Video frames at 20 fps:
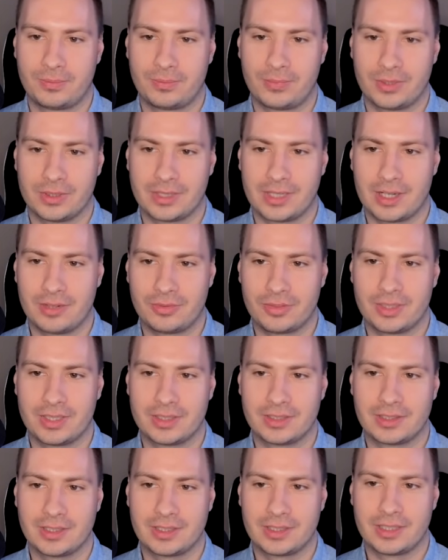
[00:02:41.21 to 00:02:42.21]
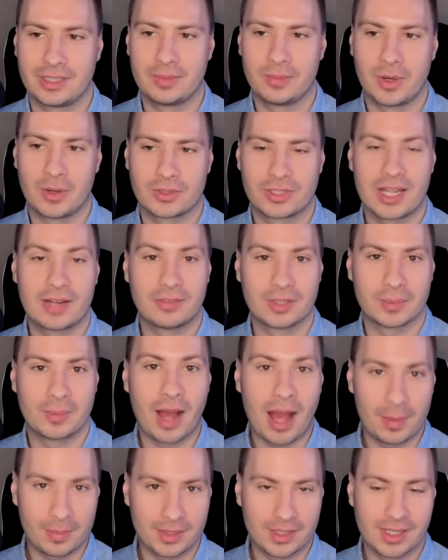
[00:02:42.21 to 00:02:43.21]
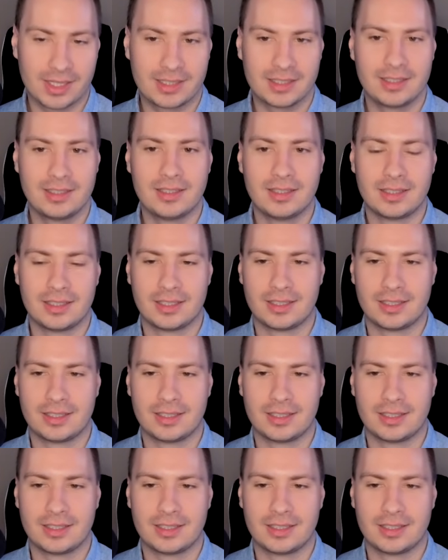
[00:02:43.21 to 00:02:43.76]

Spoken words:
Philadelphia is the most heavily populated.